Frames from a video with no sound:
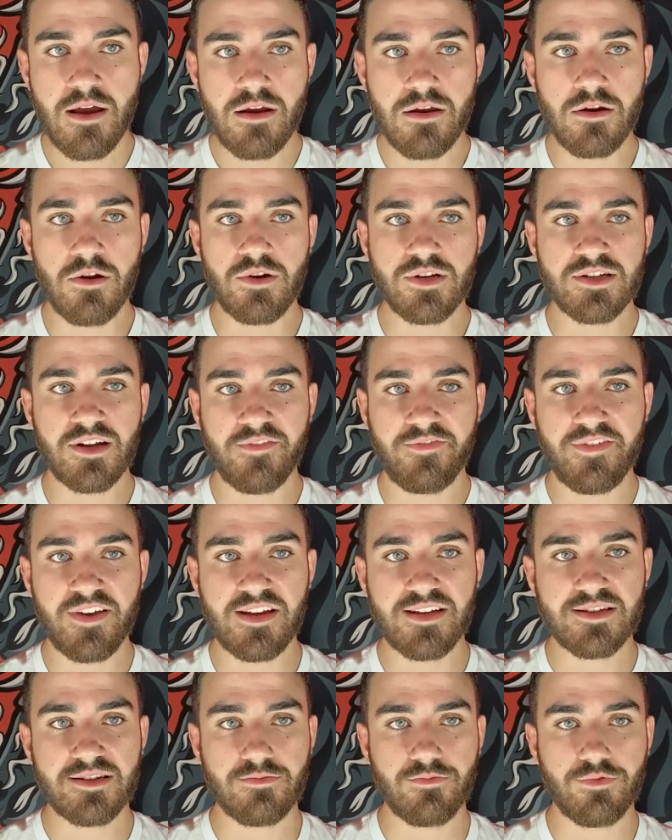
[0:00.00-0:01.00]
He's not
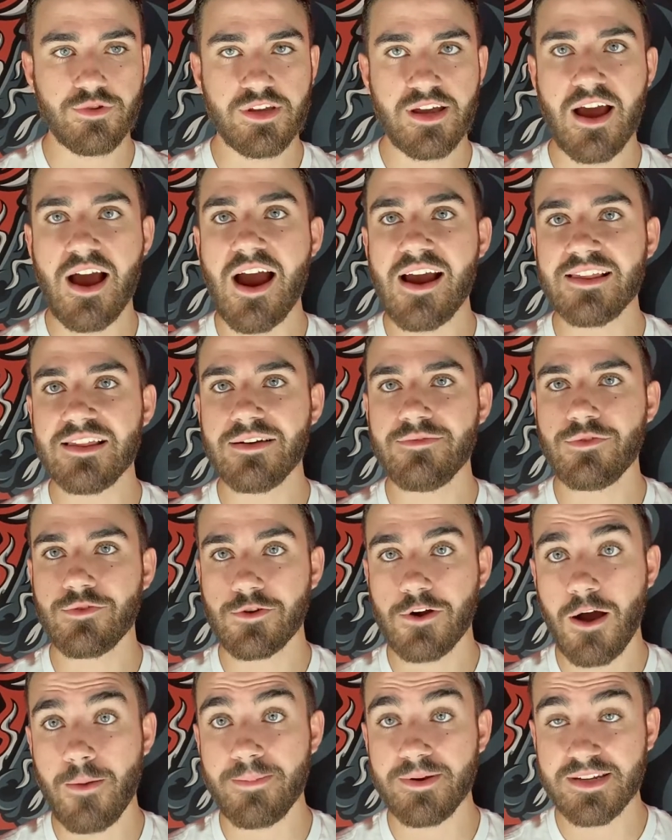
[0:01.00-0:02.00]
faced really high-level
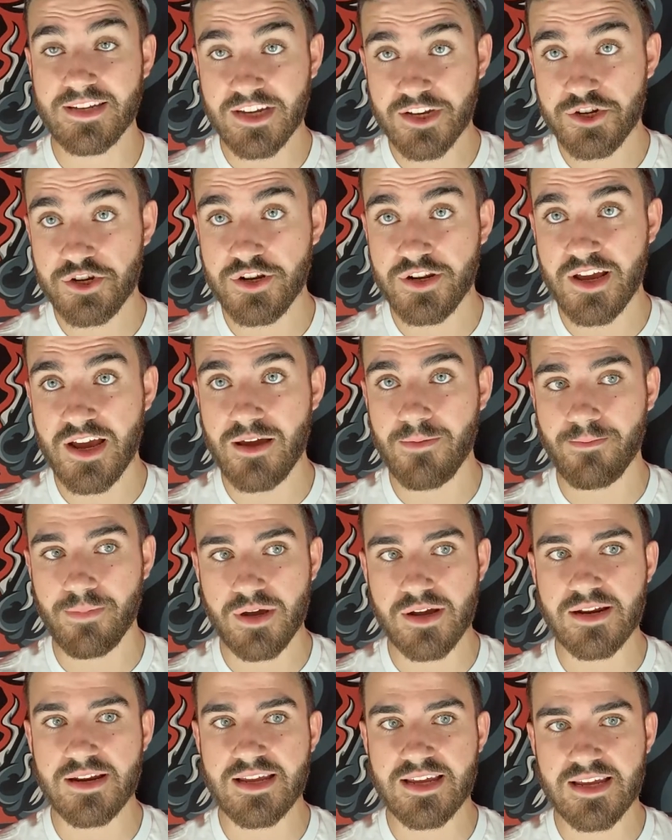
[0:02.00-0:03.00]
competition yet,
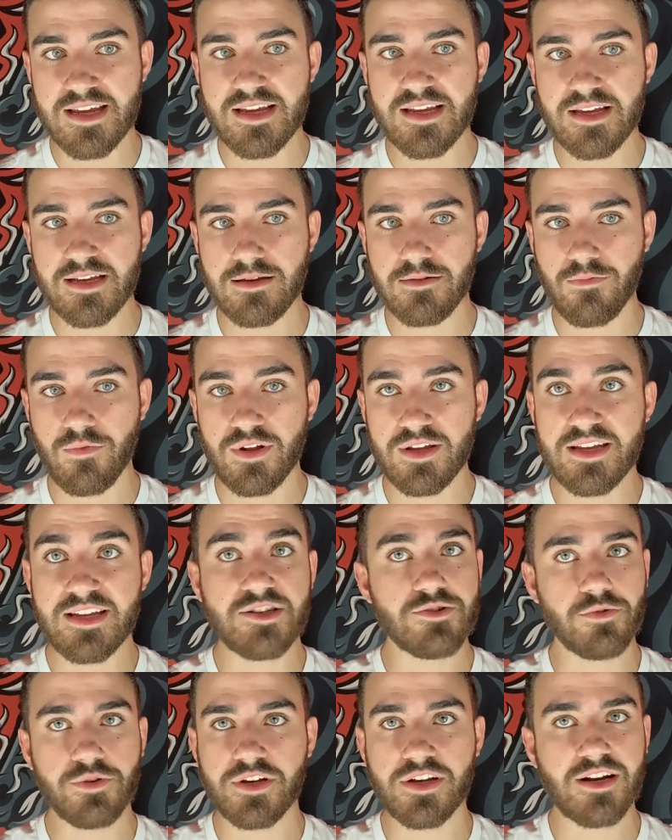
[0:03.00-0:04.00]
but
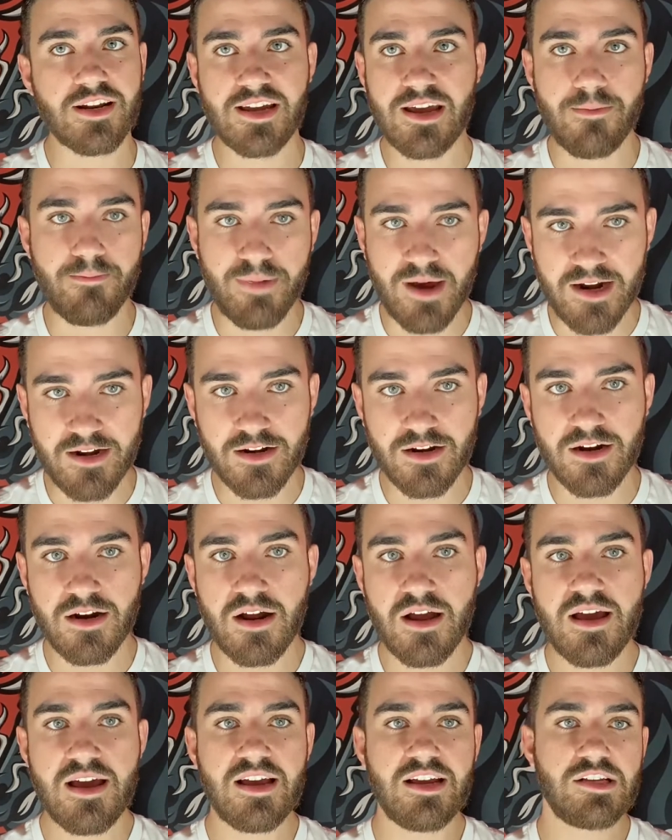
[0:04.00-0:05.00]
he's only going to get
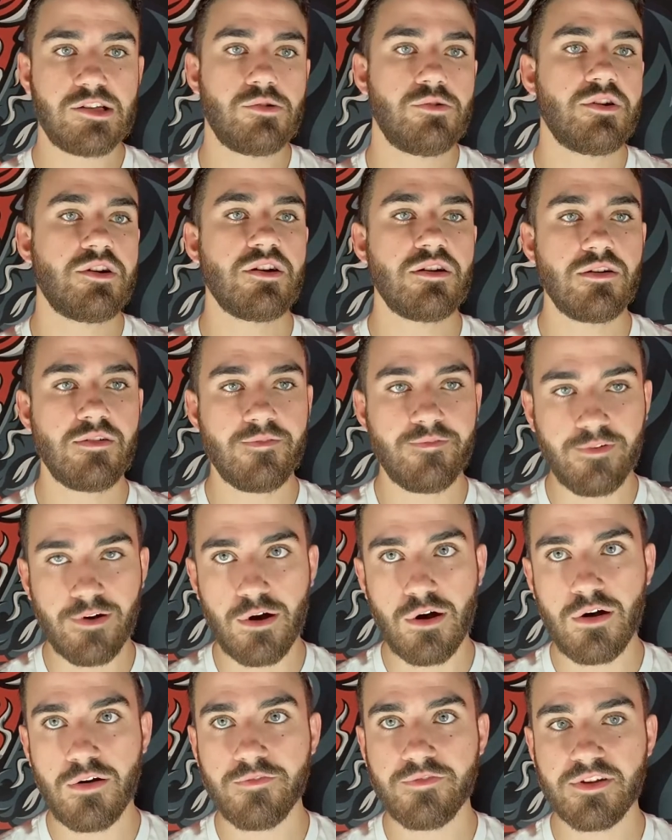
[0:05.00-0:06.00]
better. He's only going to
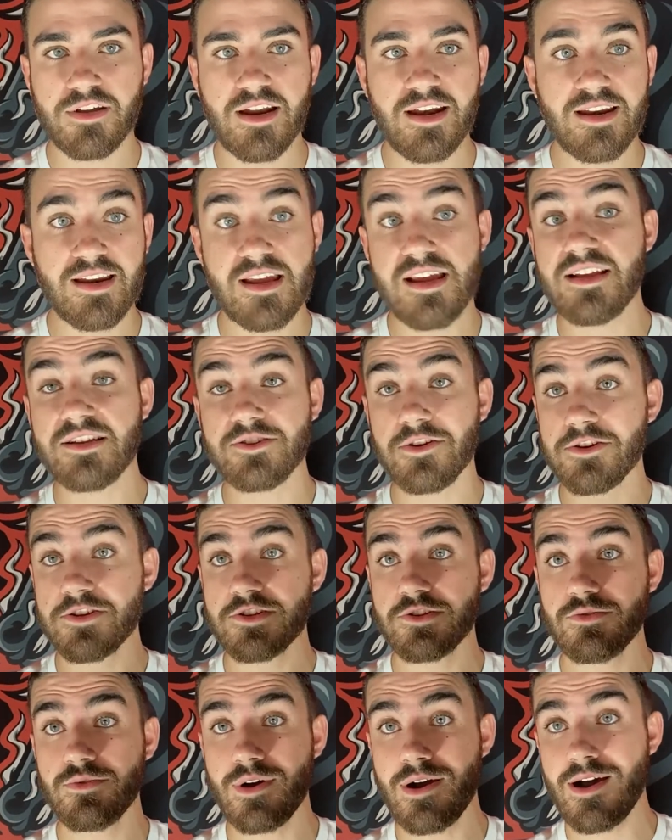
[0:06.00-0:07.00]
evolve, and he's
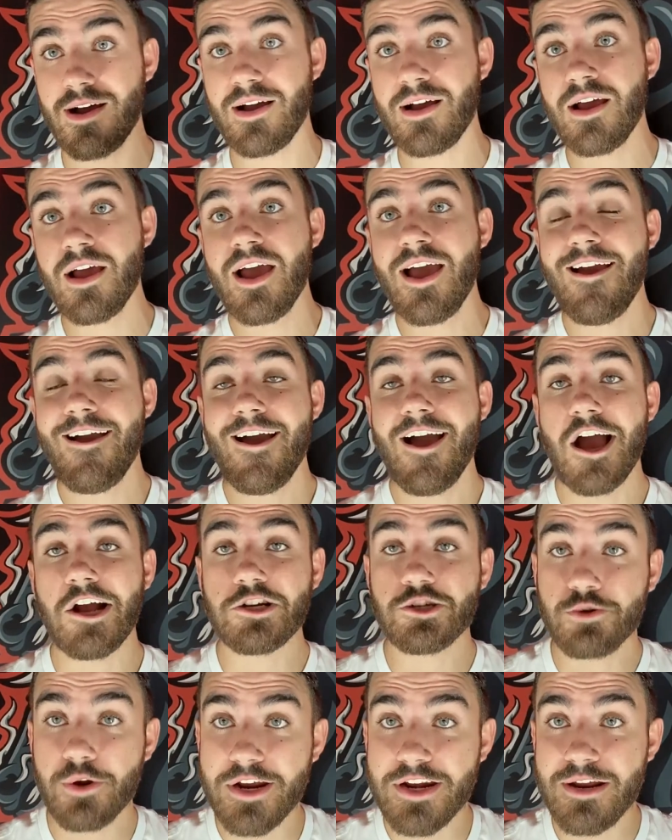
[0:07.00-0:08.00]
also a
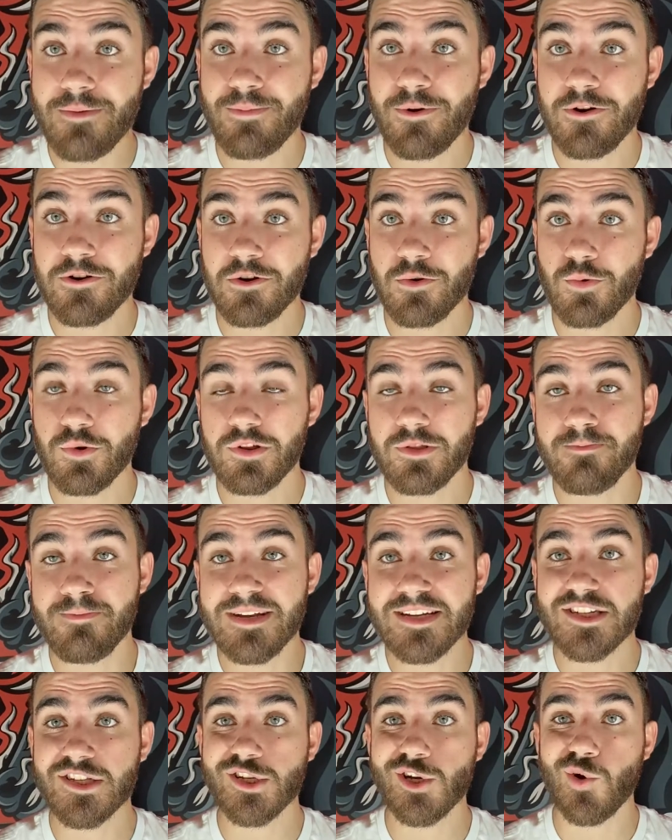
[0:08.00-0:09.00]
training partner with
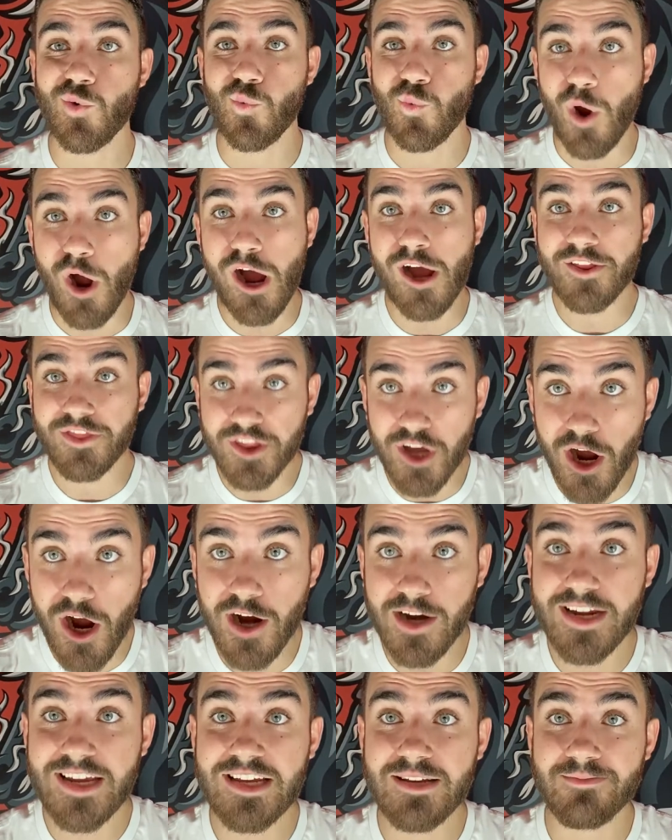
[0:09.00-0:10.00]
Mr. Raw
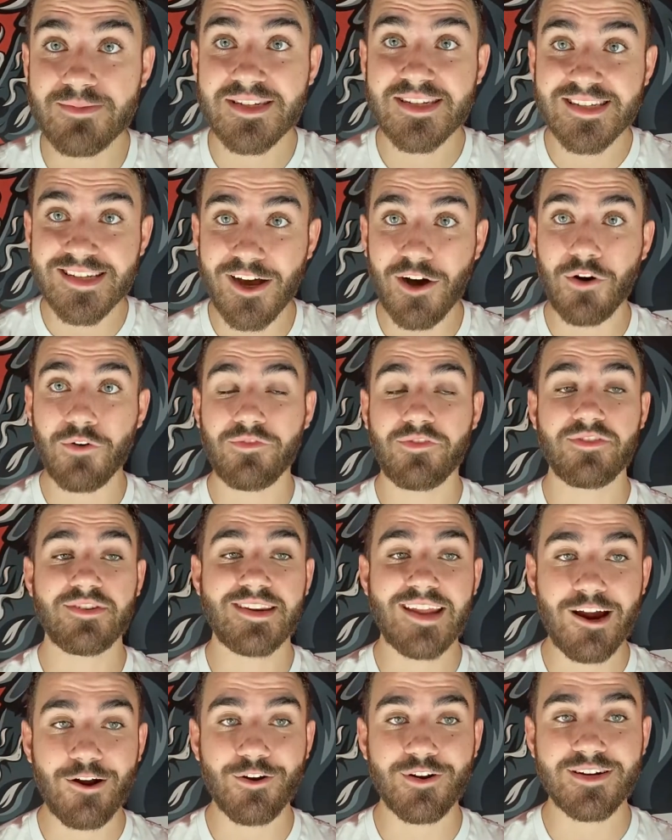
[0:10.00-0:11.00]
Dog himself,
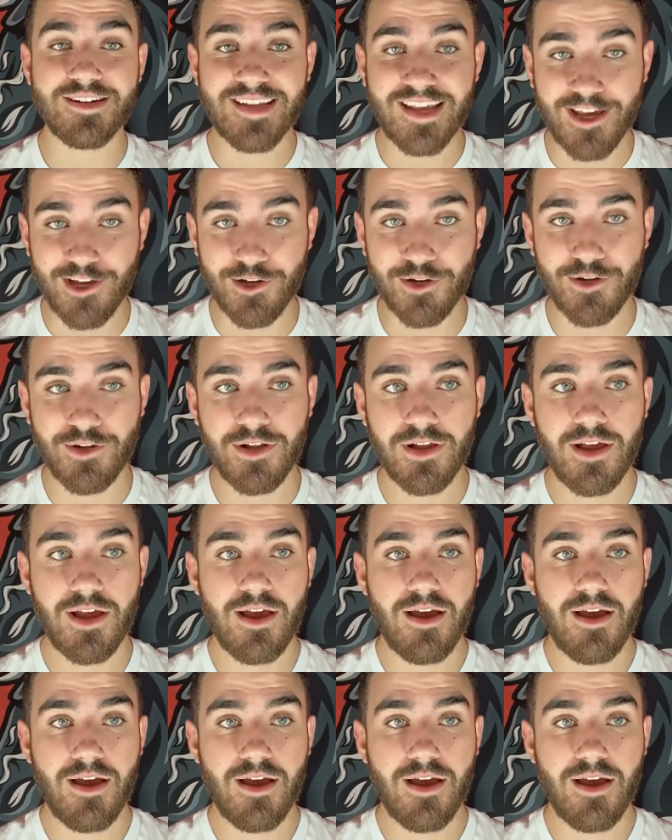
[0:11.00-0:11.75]
Darren Till.